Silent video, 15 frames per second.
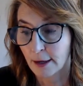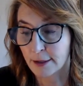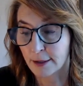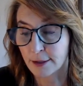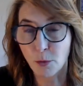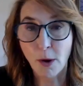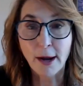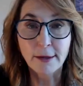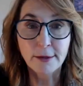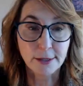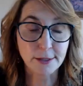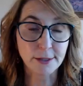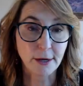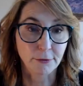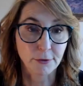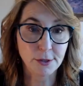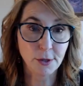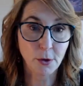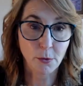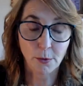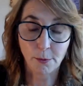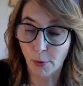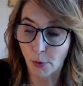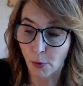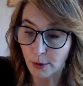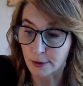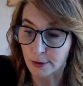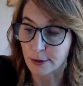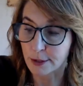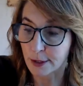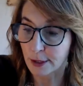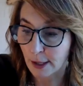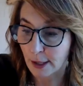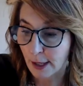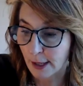And it's why this stuff is so important.